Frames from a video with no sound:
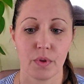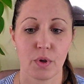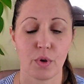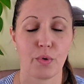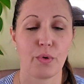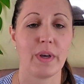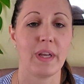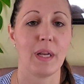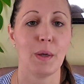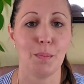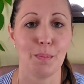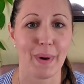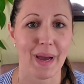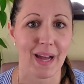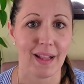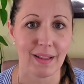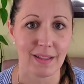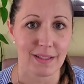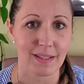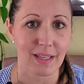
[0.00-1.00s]
creating
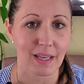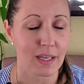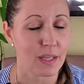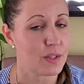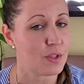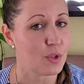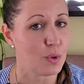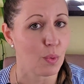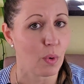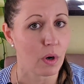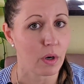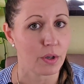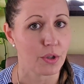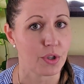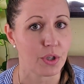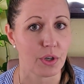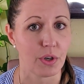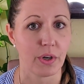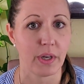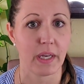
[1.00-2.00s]
balance as you are
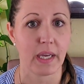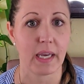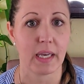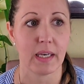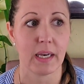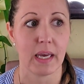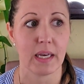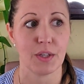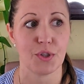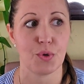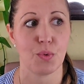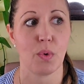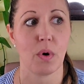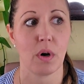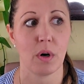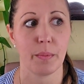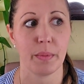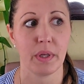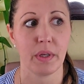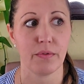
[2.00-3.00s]
sharing and as you
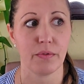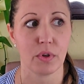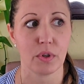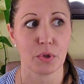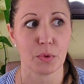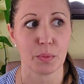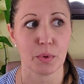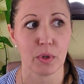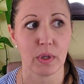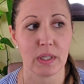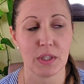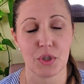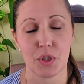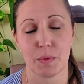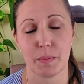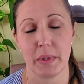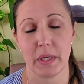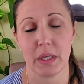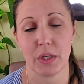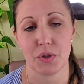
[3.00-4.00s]
are being vulnerable and
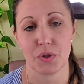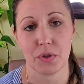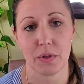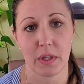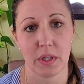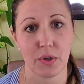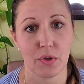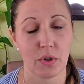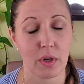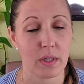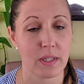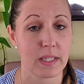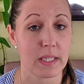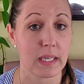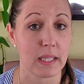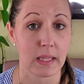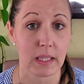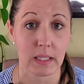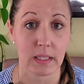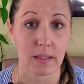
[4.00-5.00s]
just making sure that you're not
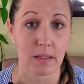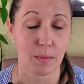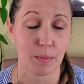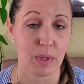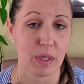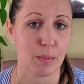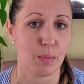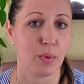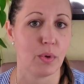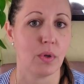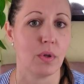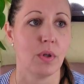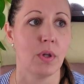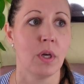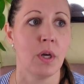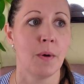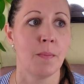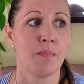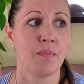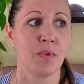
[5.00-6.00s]
saying things to people,
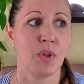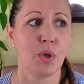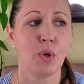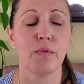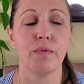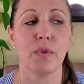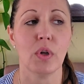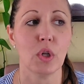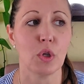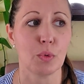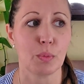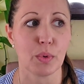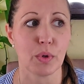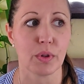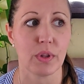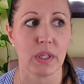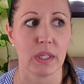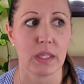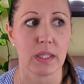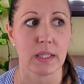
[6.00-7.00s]
you know, vulnerable
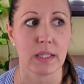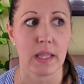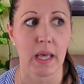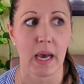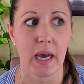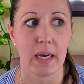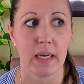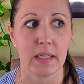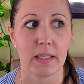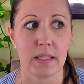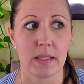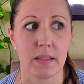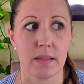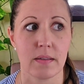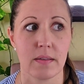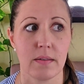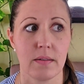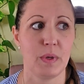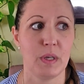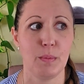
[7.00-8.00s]
things that
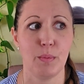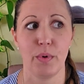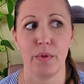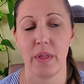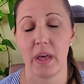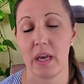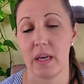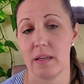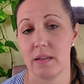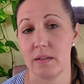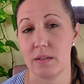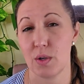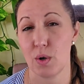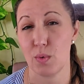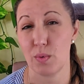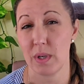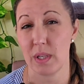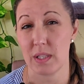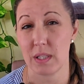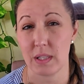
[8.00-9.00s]
people that
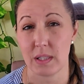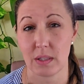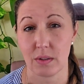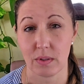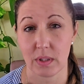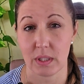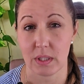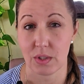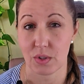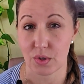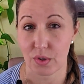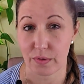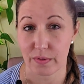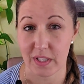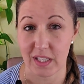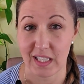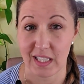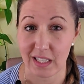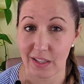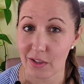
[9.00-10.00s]
don't necessarily deserve
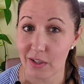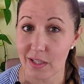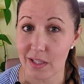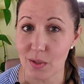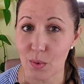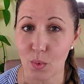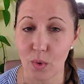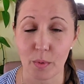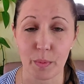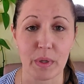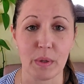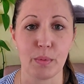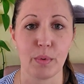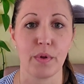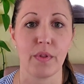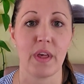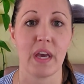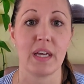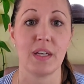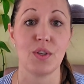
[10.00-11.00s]
to hear it or
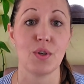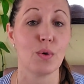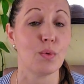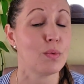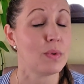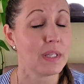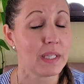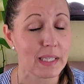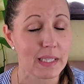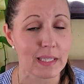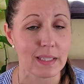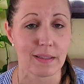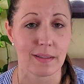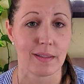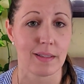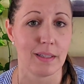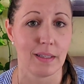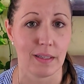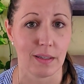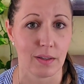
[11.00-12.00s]
people that don't need
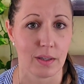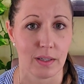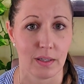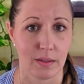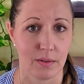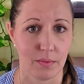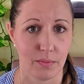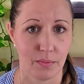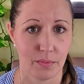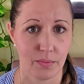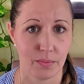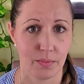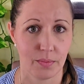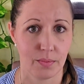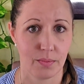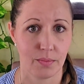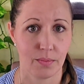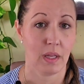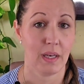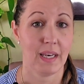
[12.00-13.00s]
to hear it.
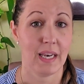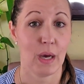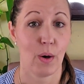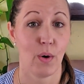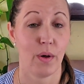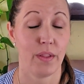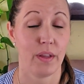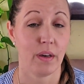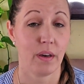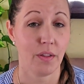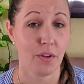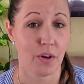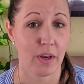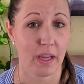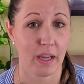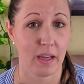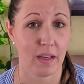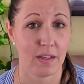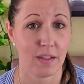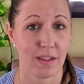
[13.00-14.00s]
Now, on the other
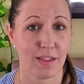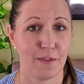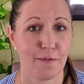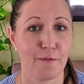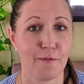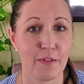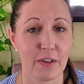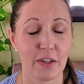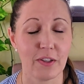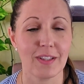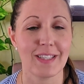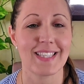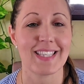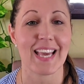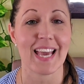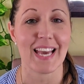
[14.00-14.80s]
hand, the fearless,